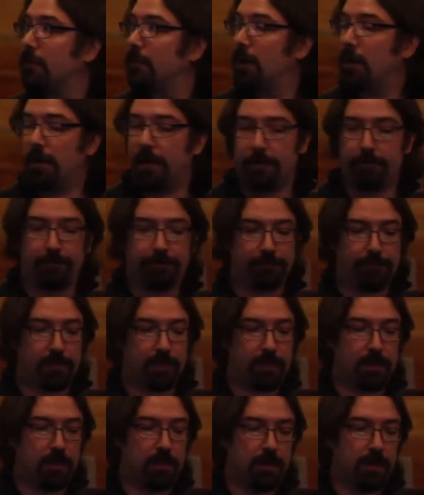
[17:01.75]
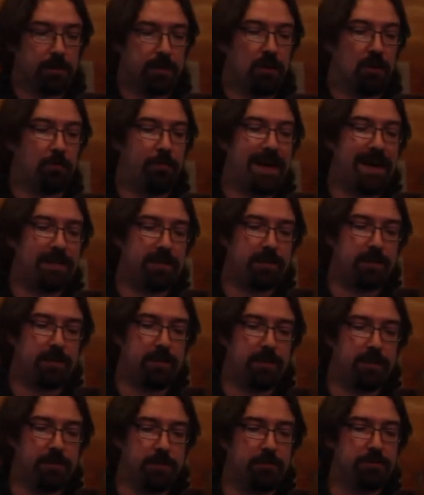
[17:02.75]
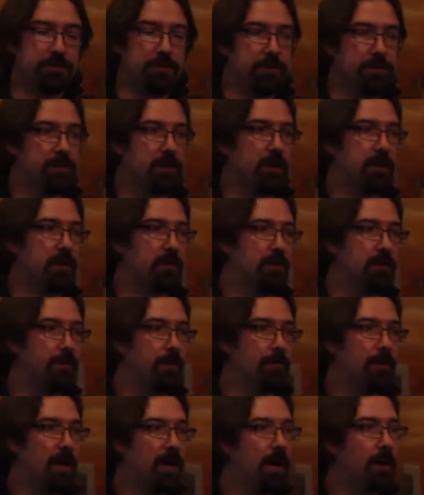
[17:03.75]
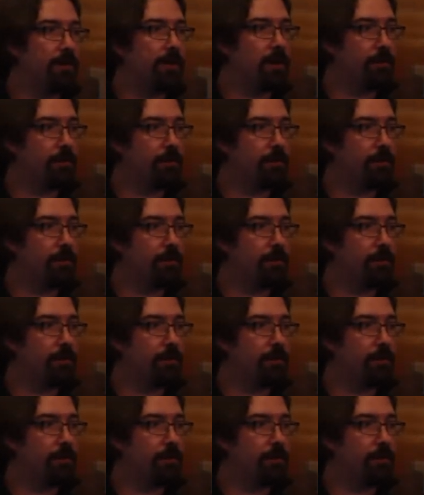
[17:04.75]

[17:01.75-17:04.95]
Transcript: All right, so back to the users, talking a little bit about how